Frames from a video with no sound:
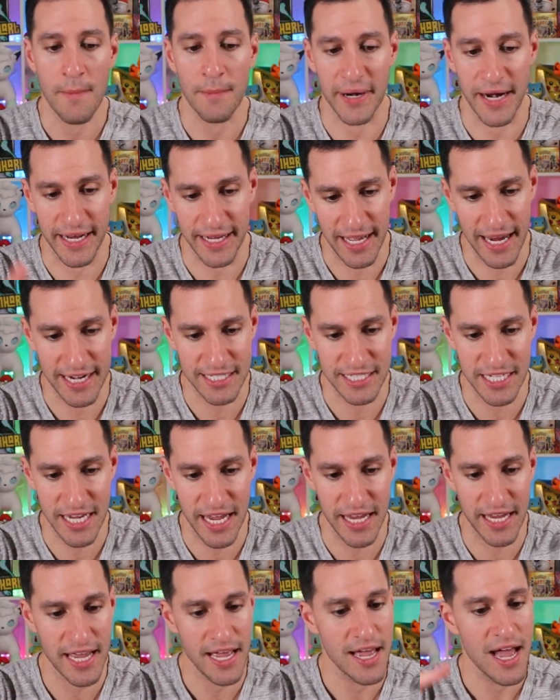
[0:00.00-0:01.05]
But I gotta
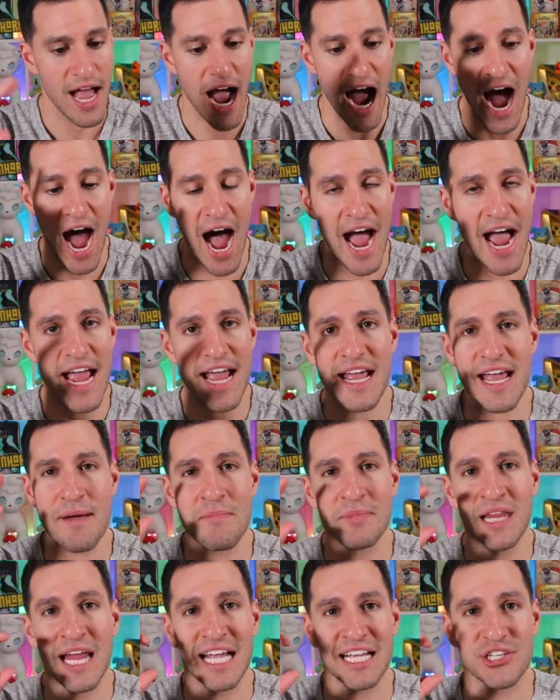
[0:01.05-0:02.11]
say, I
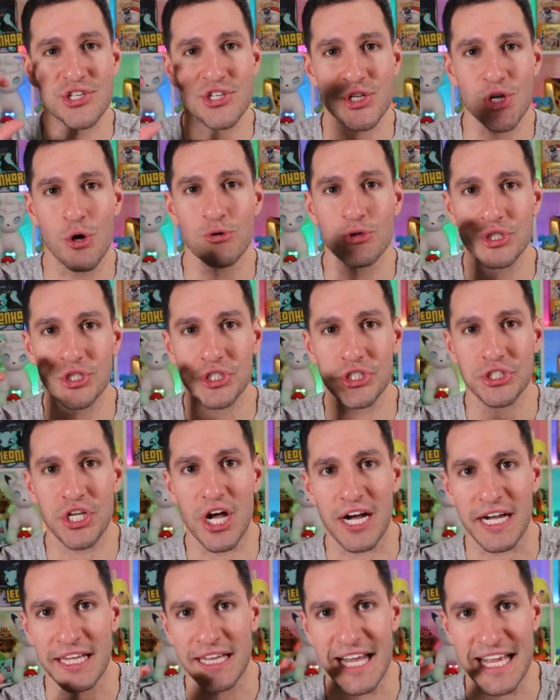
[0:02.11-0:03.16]
am like so
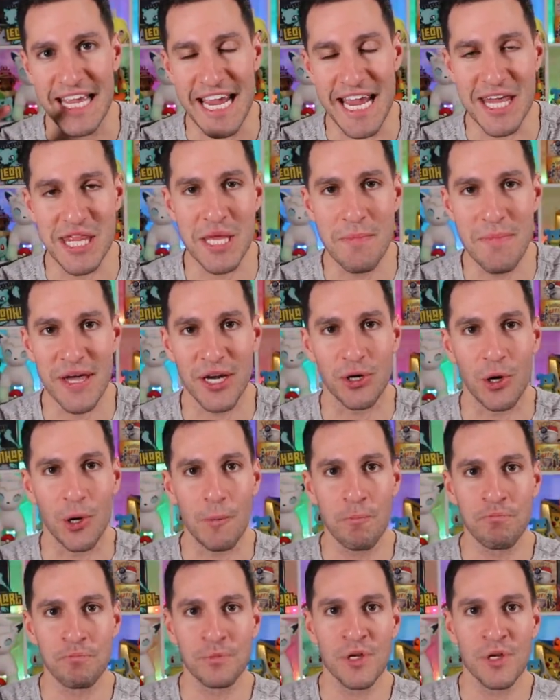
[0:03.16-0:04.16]
stuck, like in the middle.